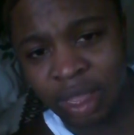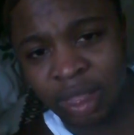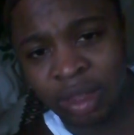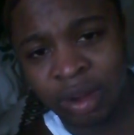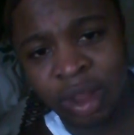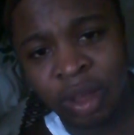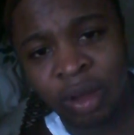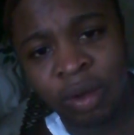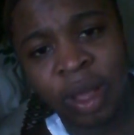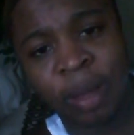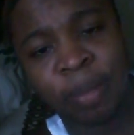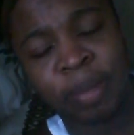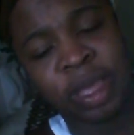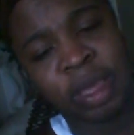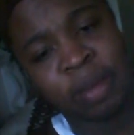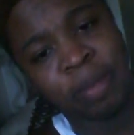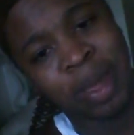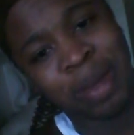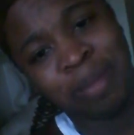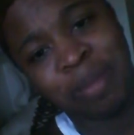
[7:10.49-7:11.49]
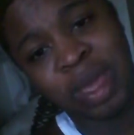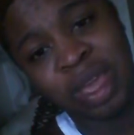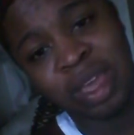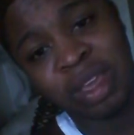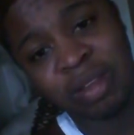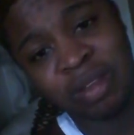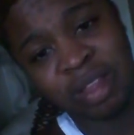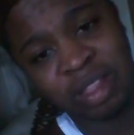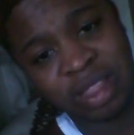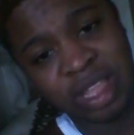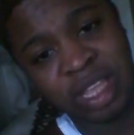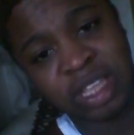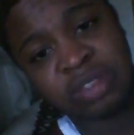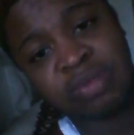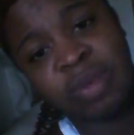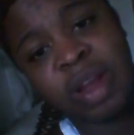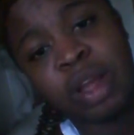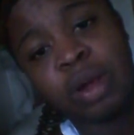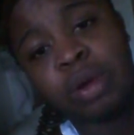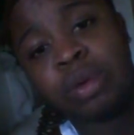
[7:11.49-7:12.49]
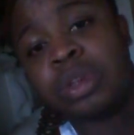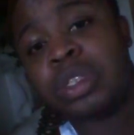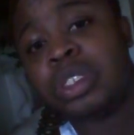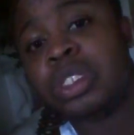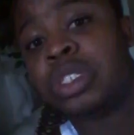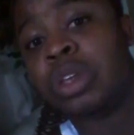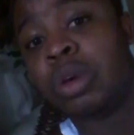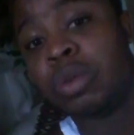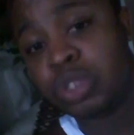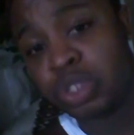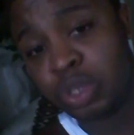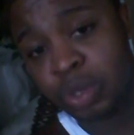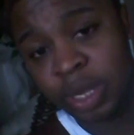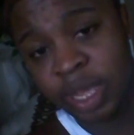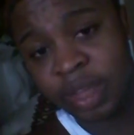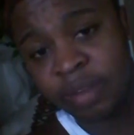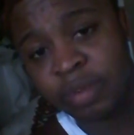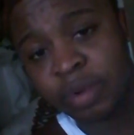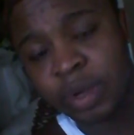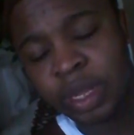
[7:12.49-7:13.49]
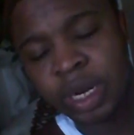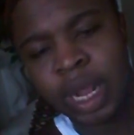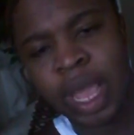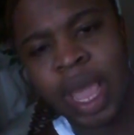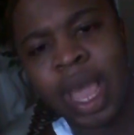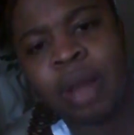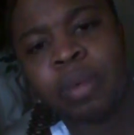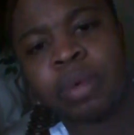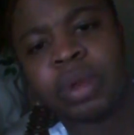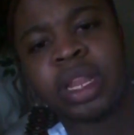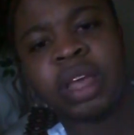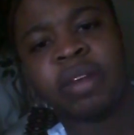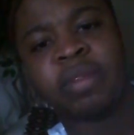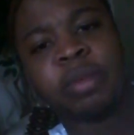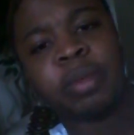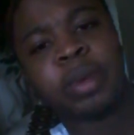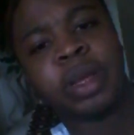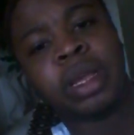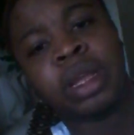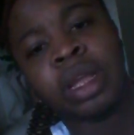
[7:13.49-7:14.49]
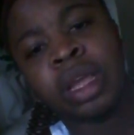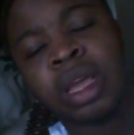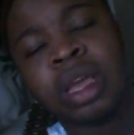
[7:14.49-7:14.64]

It may make things right on a social level and an outward level, but